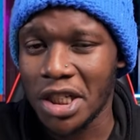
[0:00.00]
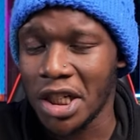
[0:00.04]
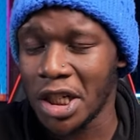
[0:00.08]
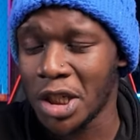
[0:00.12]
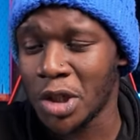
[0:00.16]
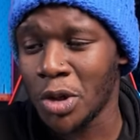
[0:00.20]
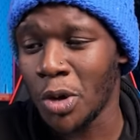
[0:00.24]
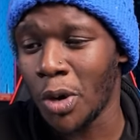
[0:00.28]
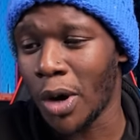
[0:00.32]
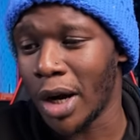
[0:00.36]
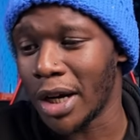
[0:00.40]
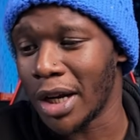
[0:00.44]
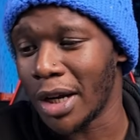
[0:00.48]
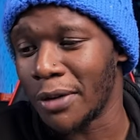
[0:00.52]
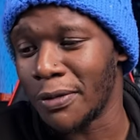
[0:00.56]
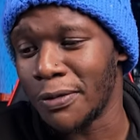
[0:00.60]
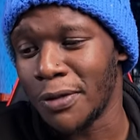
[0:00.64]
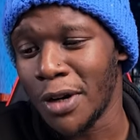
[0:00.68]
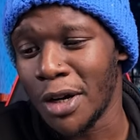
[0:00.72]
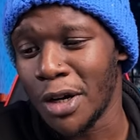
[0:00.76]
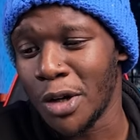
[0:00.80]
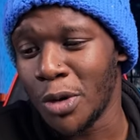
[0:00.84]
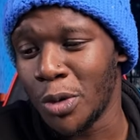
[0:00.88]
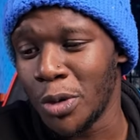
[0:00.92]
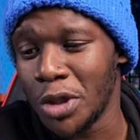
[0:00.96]
Šeško had a
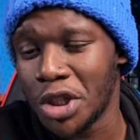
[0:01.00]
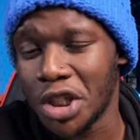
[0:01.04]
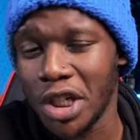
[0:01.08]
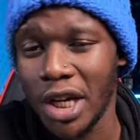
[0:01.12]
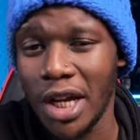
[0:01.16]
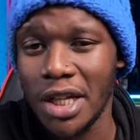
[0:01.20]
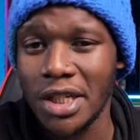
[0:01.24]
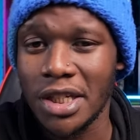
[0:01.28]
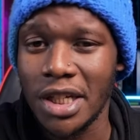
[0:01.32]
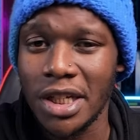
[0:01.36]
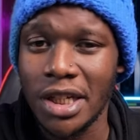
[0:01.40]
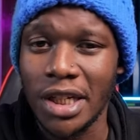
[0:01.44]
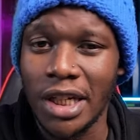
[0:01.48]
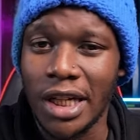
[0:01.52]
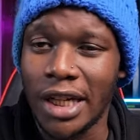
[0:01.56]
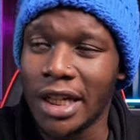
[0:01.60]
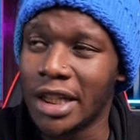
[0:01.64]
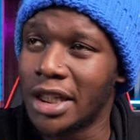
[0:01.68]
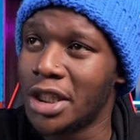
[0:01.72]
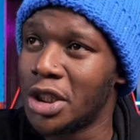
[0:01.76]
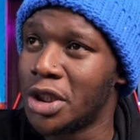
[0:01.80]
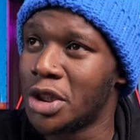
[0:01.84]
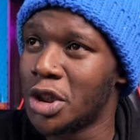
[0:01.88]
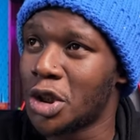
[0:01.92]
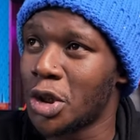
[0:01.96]
very good chance and he
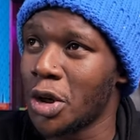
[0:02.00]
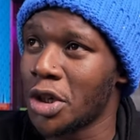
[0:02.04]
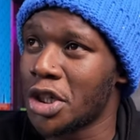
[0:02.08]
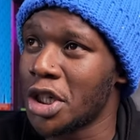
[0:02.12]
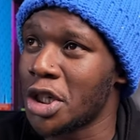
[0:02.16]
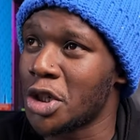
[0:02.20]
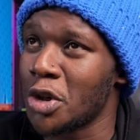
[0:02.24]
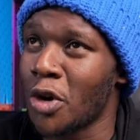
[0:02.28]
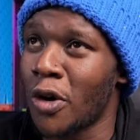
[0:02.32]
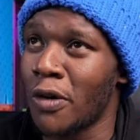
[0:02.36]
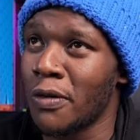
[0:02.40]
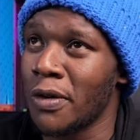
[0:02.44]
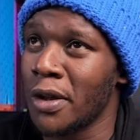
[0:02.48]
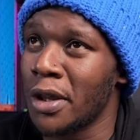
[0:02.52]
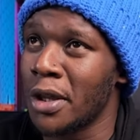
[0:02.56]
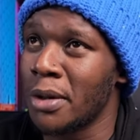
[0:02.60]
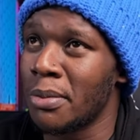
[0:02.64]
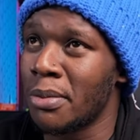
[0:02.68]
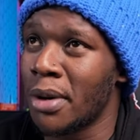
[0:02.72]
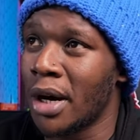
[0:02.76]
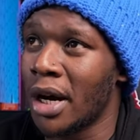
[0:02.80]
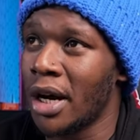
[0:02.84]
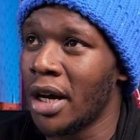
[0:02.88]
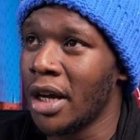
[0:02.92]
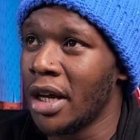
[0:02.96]
shot it over the
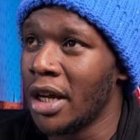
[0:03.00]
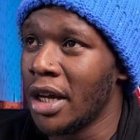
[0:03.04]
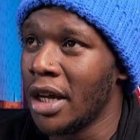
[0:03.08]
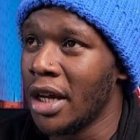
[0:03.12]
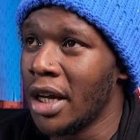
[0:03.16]
bar.